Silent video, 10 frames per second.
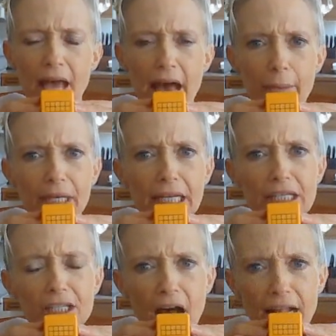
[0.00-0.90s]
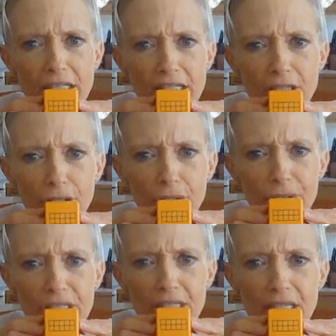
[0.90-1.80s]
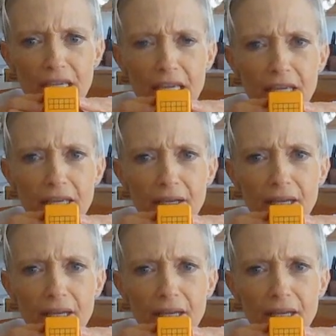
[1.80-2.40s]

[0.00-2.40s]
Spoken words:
How many dots do you see?